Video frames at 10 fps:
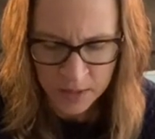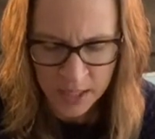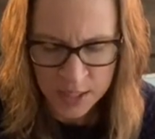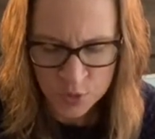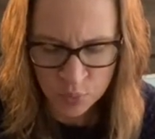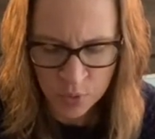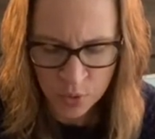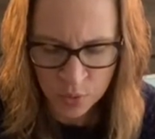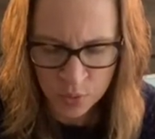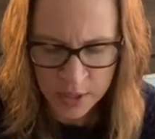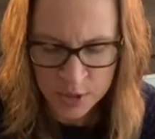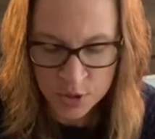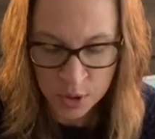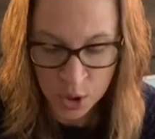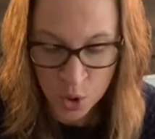Its
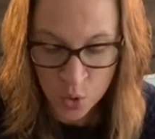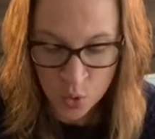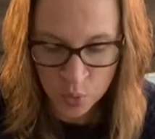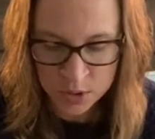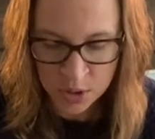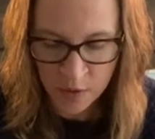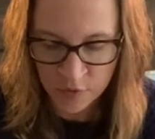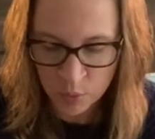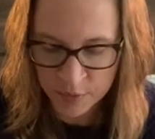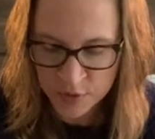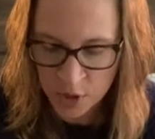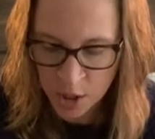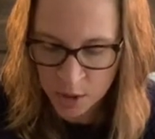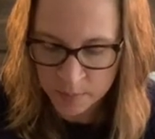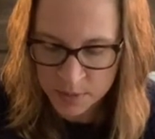load was covered with
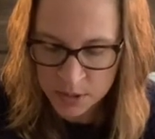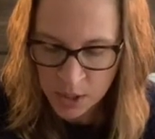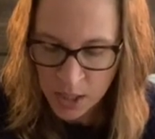tarps,